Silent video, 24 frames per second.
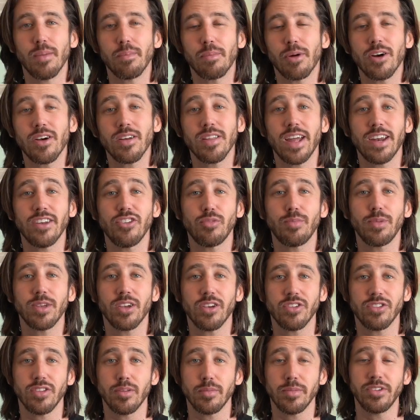And part of that is
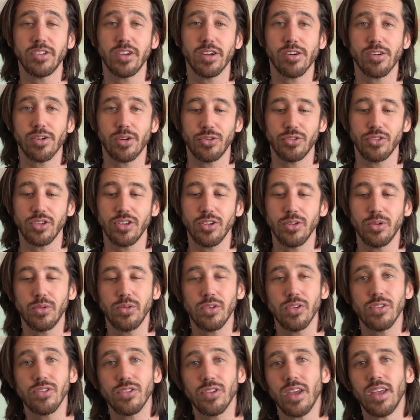because of the materials it
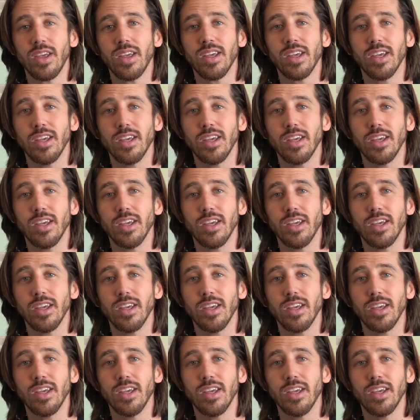uses.